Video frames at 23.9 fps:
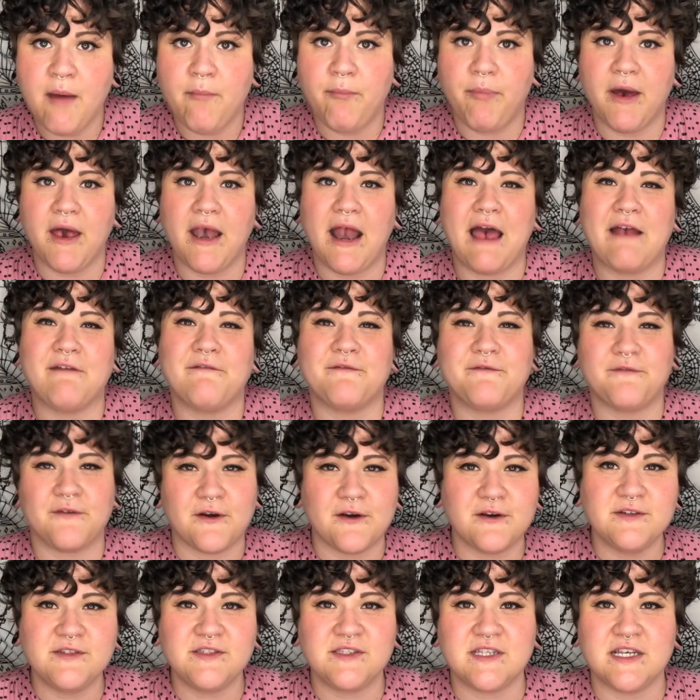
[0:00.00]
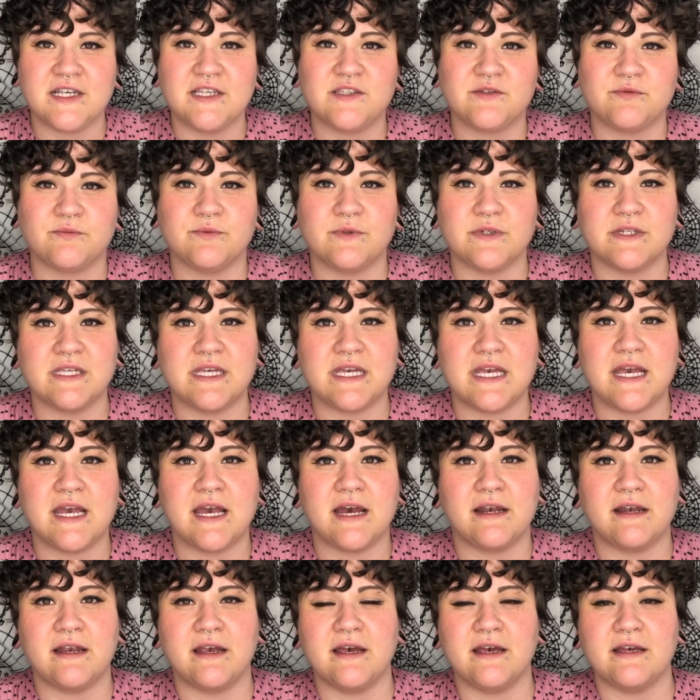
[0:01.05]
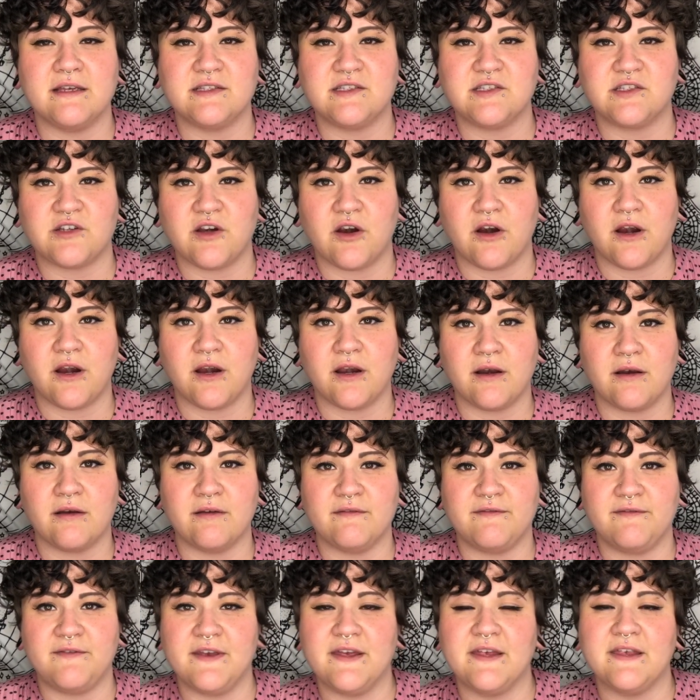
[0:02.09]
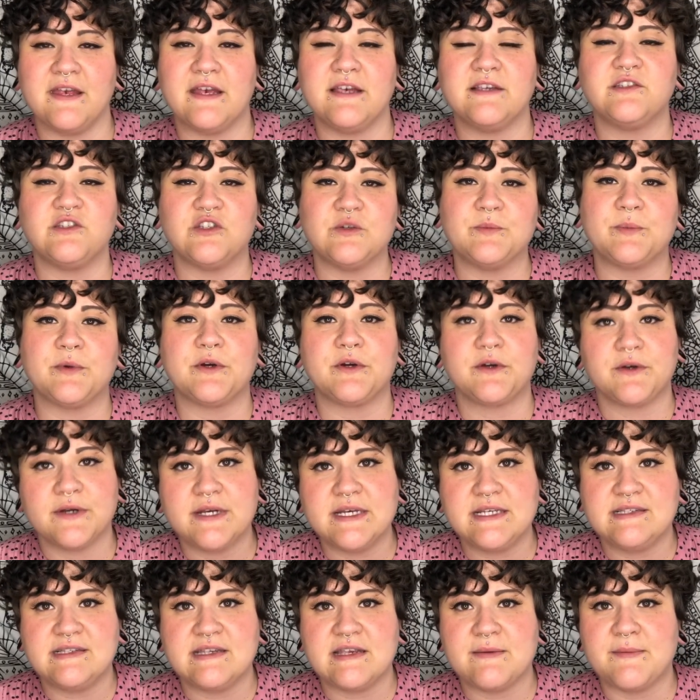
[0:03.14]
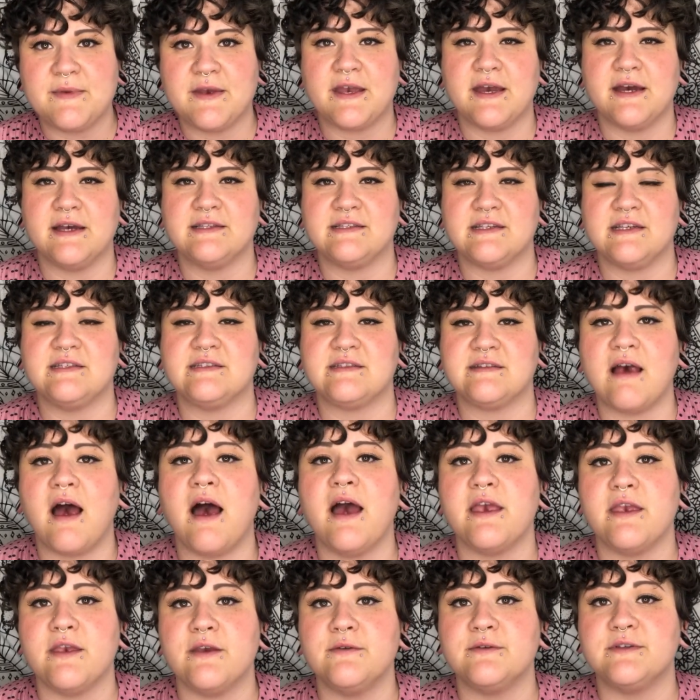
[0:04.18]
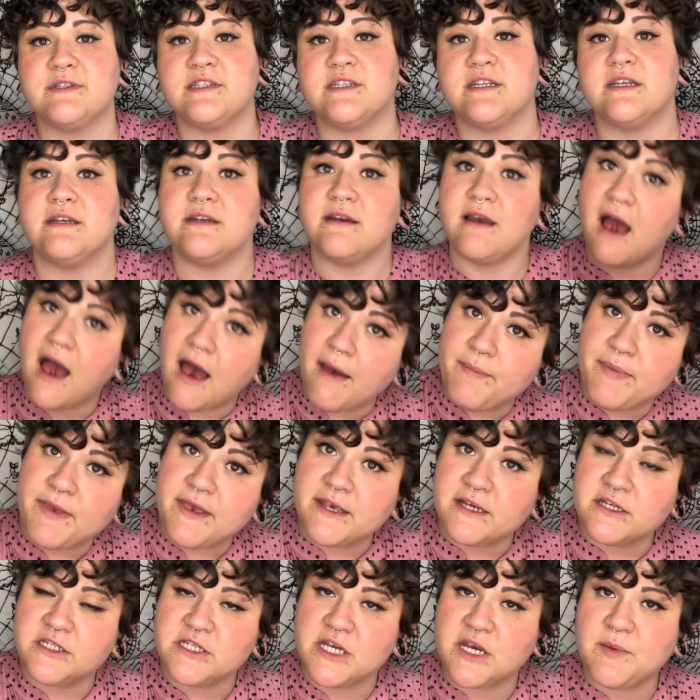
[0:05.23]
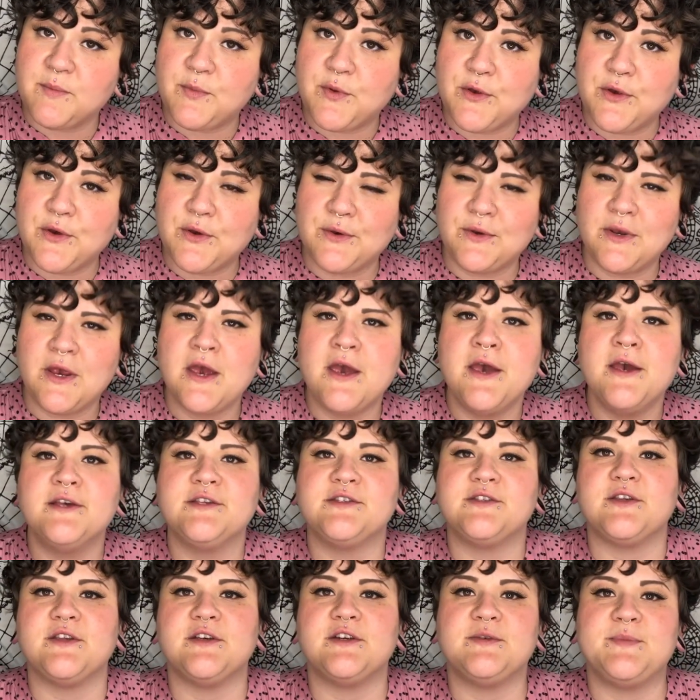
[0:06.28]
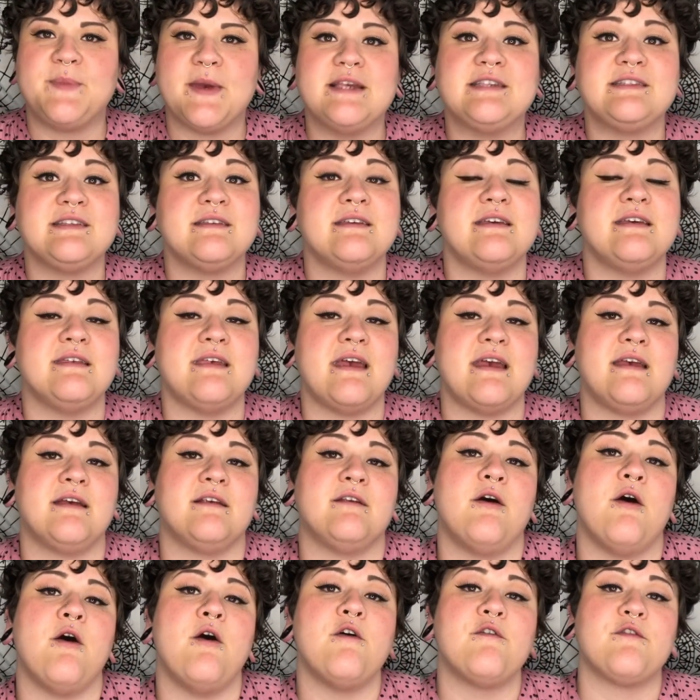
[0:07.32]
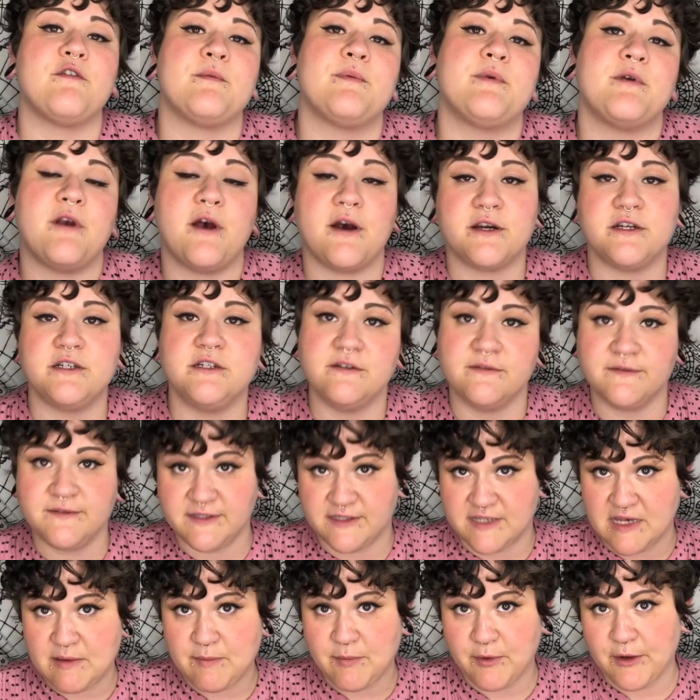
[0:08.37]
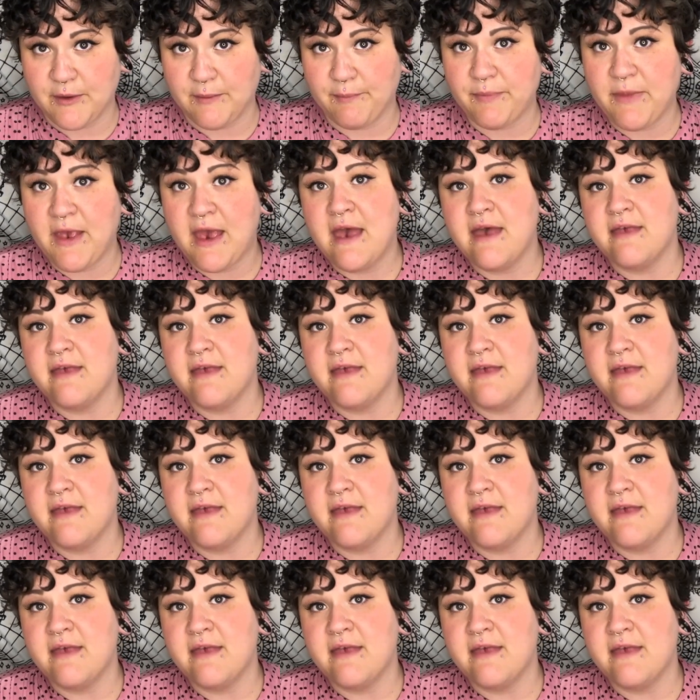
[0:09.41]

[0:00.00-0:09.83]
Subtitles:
But at first, it's really gonna start feeling super greasy because it's not used to not being shampooed. So there's basically like an overproduction of sebum.